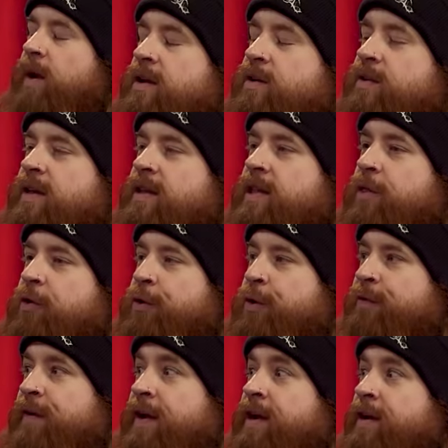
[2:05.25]
do think that they're
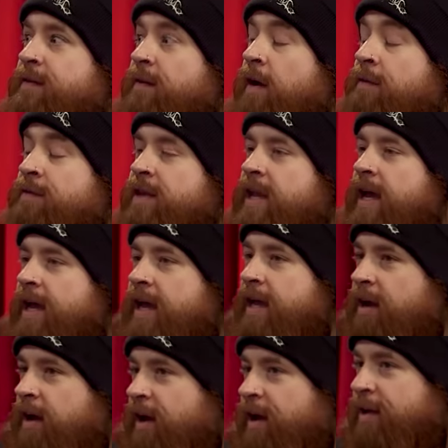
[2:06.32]
definitive of the decade.
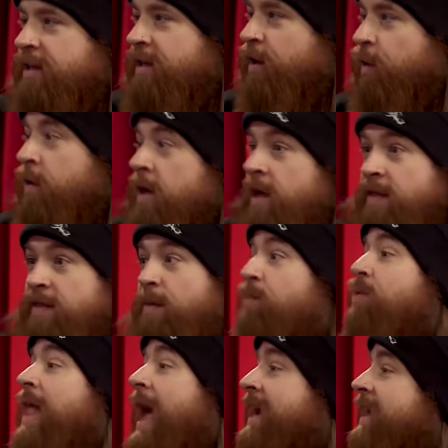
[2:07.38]
You know, the
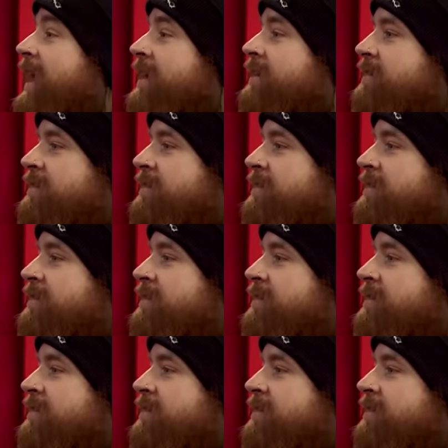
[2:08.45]
black gaze